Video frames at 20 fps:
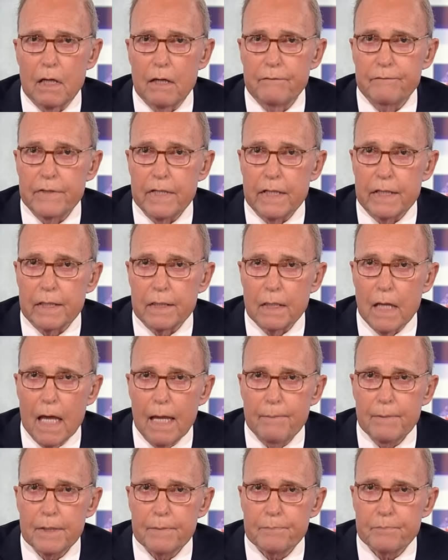of
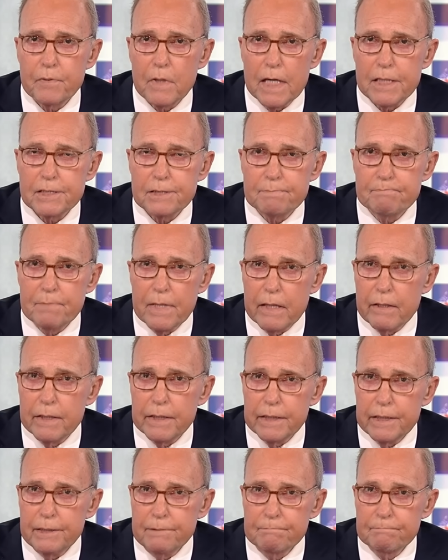economic
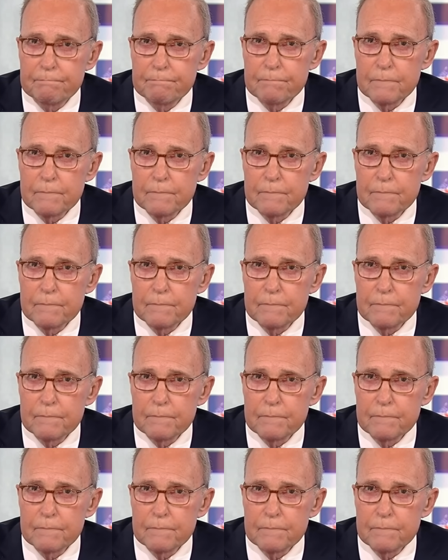prosperity,